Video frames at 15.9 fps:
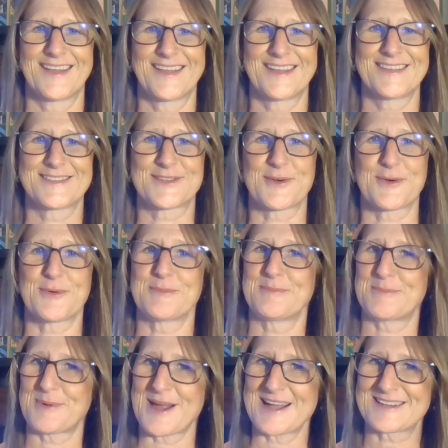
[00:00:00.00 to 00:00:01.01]
So
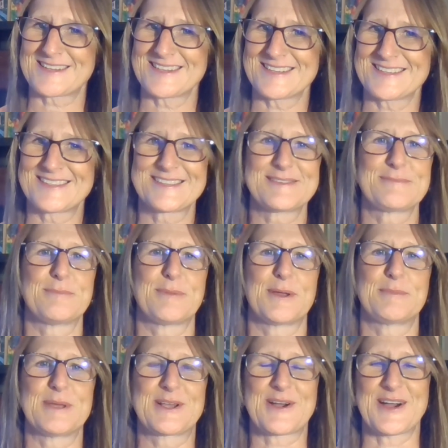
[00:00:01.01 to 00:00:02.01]
practice, but
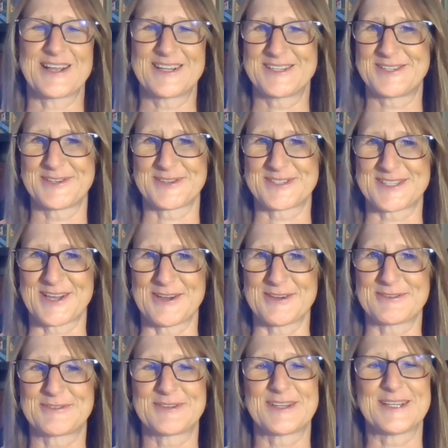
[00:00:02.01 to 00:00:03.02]
be kind to
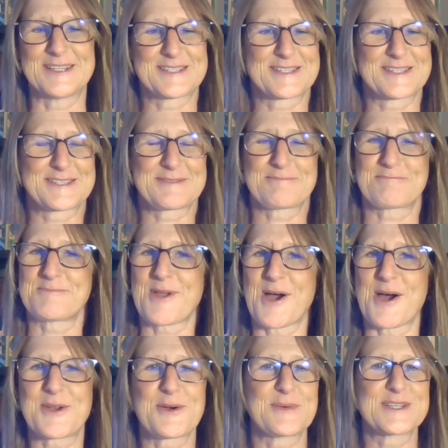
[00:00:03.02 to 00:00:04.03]
yourself. It's
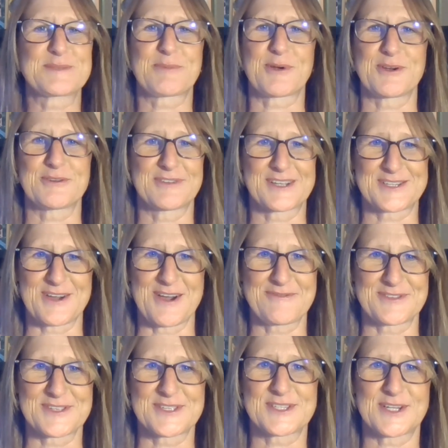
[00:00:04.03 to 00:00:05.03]
not always perfect
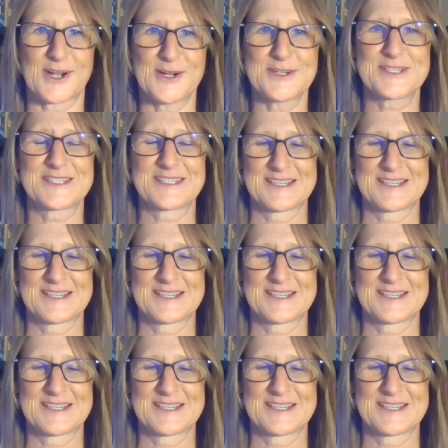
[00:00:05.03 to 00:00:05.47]
off the start,